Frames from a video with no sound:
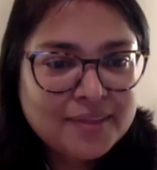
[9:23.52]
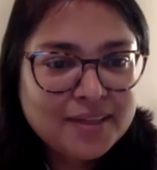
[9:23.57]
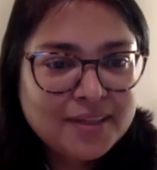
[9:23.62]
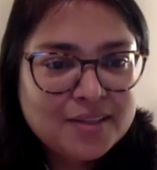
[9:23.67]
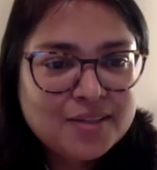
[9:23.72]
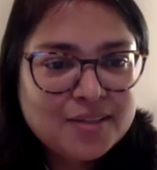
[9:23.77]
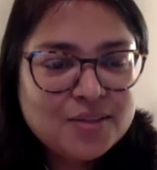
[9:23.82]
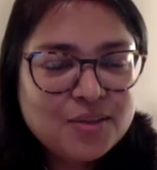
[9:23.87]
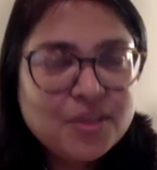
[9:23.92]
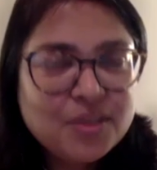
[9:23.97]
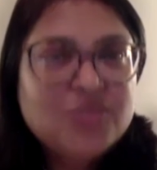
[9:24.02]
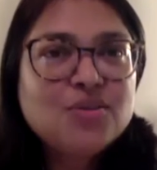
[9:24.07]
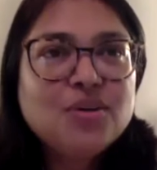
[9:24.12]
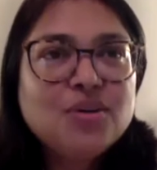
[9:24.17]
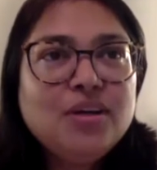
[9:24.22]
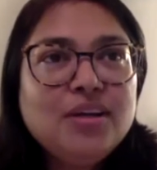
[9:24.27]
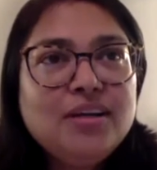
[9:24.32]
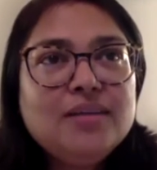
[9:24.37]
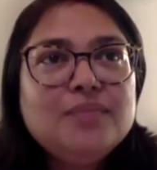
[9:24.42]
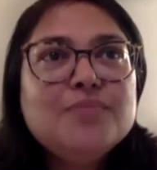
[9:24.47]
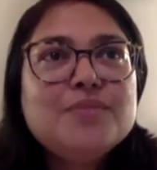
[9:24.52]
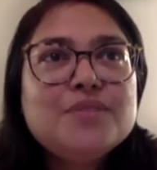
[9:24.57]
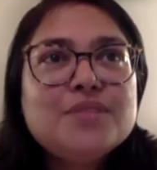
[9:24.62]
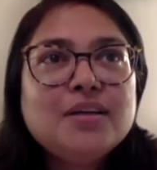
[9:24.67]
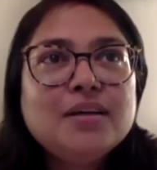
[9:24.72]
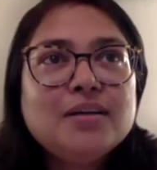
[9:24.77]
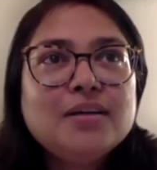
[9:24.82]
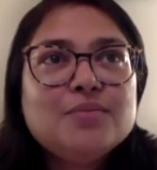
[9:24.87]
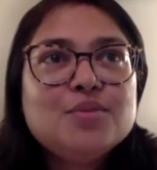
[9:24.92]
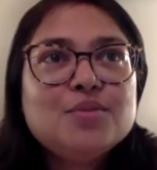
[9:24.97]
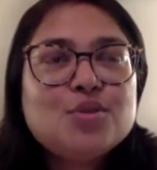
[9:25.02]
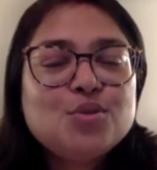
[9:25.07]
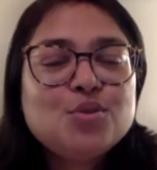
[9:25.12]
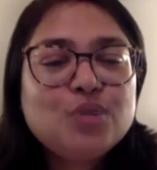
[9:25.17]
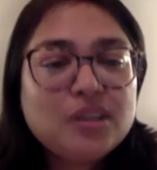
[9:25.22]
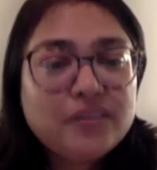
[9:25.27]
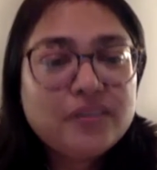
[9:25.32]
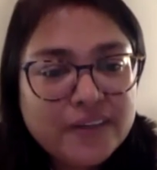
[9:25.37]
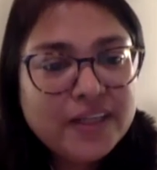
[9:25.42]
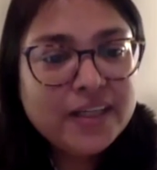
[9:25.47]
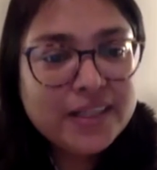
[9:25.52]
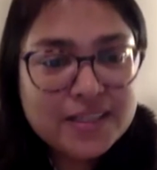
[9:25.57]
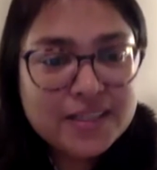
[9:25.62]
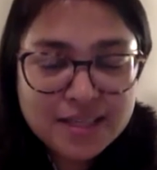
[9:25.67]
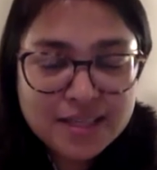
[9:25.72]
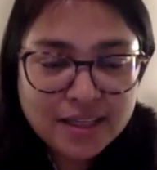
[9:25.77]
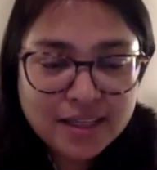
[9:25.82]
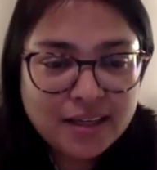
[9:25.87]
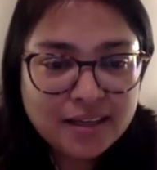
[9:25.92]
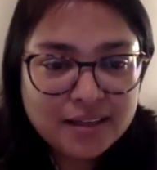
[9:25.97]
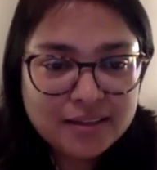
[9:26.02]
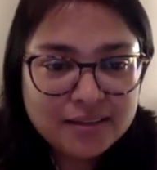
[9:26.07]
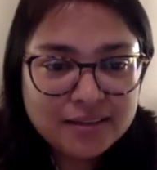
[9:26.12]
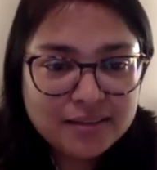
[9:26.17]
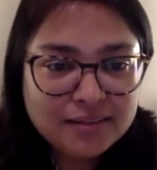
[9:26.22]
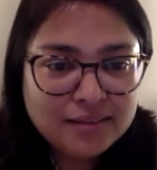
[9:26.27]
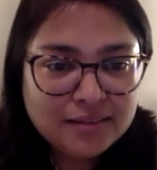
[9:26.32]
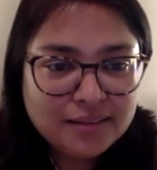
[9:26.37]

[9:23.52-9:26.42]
So it all comes down to awareness again.